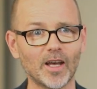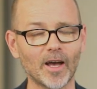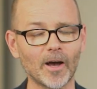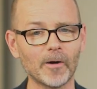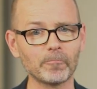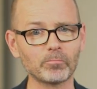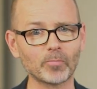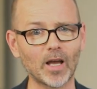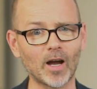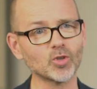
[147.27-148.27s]

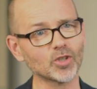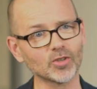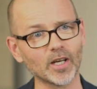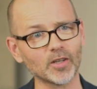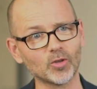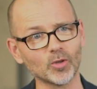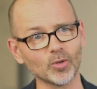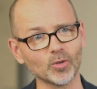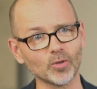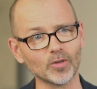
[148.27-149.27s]
I would just like
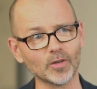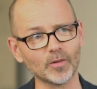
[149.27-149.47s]
to